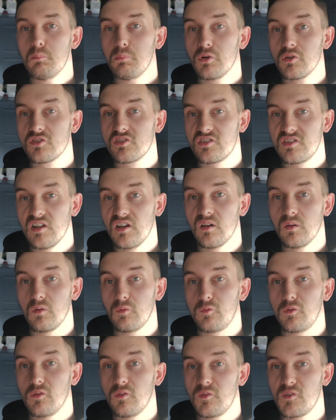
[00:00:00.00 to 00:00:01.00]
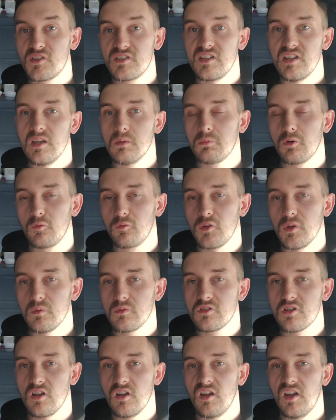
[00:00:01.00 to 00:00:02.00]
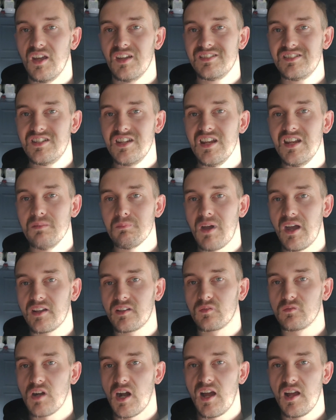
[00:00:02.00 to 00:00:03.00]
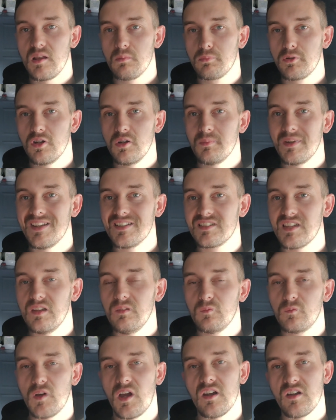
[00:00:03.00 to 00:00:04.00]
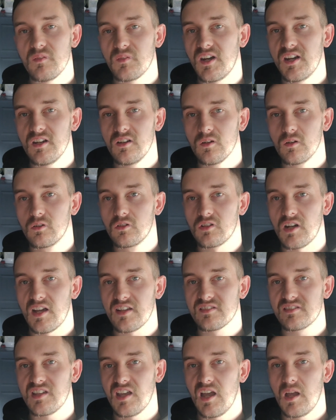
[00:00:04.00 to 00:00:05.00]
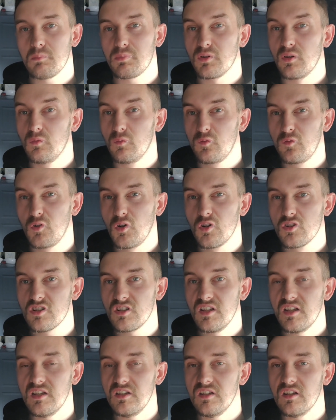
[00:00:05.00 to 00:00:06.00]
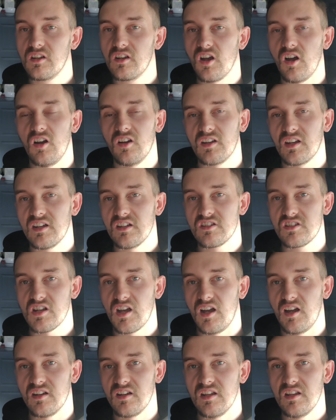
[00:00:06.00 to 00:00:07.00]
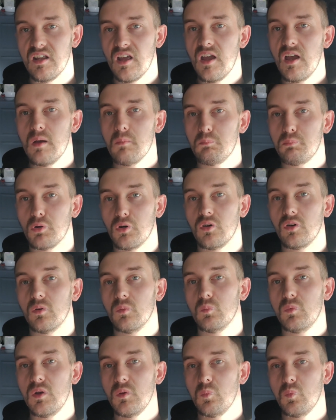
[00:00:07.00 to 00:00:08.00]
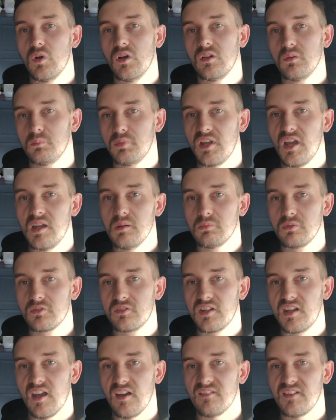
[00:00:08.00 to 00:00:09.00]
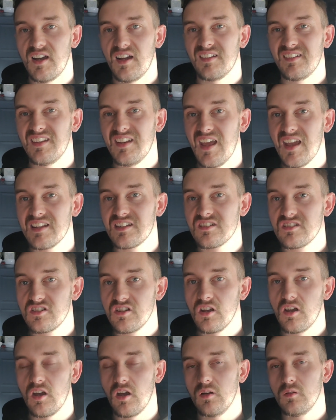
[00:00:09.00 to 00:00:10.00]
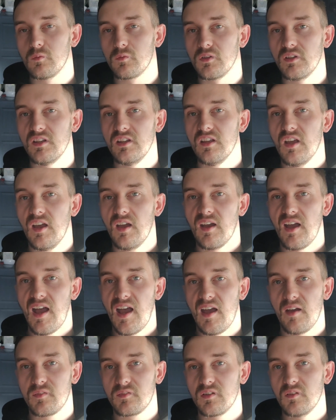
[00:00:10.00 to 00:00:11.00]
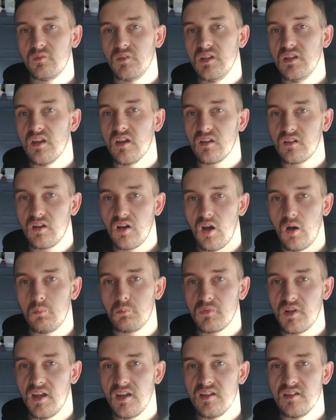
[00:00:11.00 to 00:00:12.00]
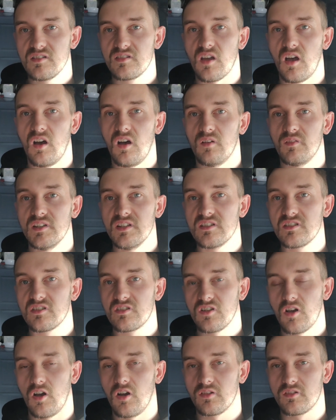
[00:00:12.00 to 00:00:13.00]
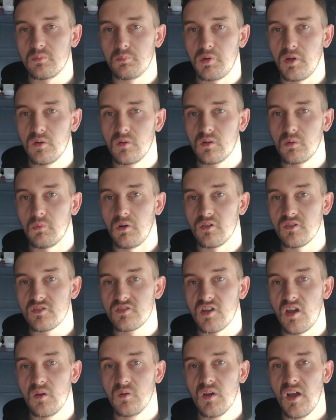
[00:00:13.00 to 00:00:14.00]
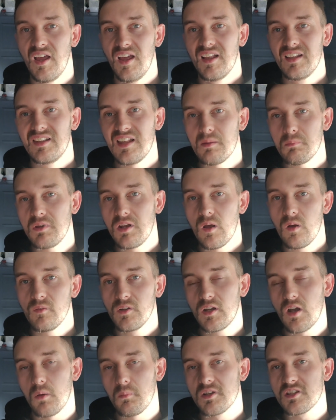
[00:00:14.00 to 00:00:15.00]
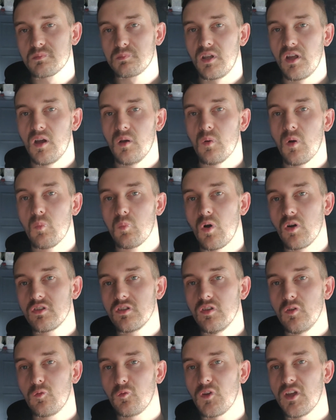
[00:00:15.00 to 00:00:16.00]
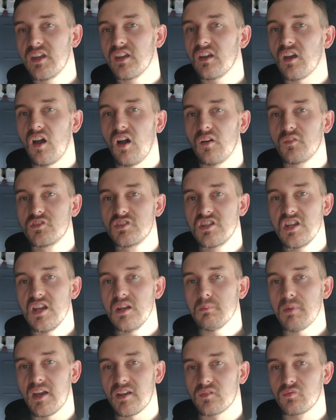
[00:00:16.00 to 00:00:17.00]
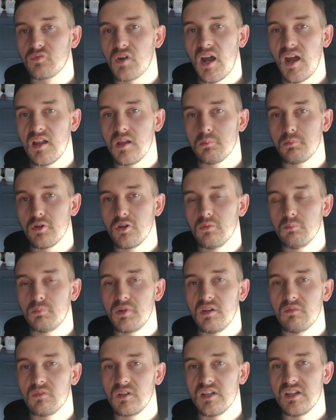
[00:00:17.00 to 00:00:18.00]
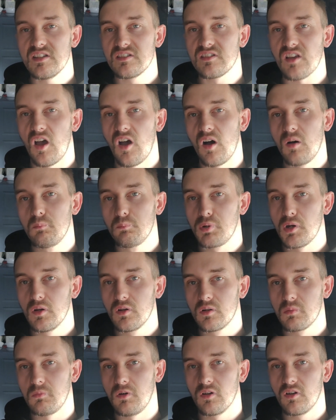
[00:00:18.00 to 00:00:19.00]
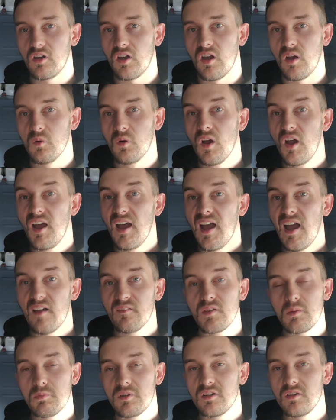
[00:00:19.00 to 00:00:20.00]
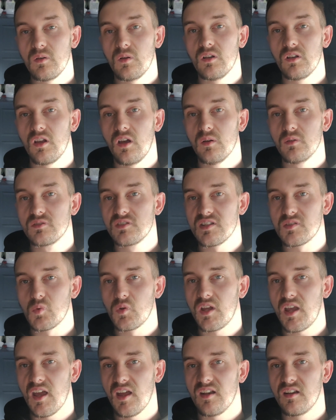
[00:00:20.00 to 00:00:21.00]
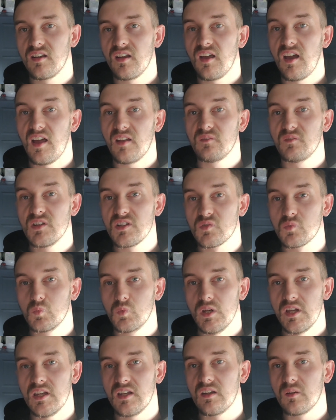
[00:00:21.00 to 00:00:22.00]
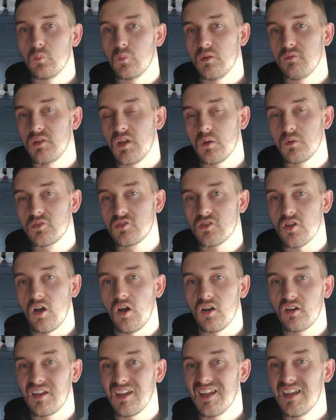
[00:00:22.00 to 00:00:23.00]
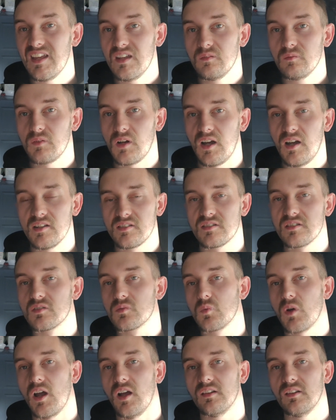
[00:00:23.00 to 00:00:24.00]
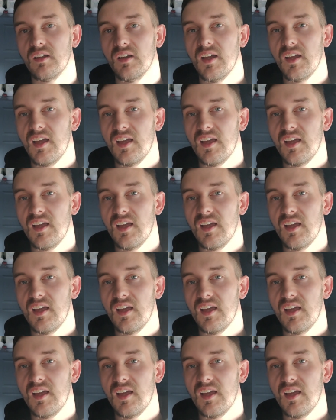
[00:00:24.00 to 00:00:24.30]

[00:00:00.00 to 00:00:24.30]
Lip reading: But still, for the foreseeable future, Gmax Rillaboom is a very, very good grass type. Unfortunately, you can't get it shiny, but we will be able to get that next year, hopefully, after the com days of its starter Pokemon. So let me know in the comments below what you think of Gmax Rillaboom being released on Pokemon Go. Have you been doing loads this weekend and this week with the Osaka invites as well?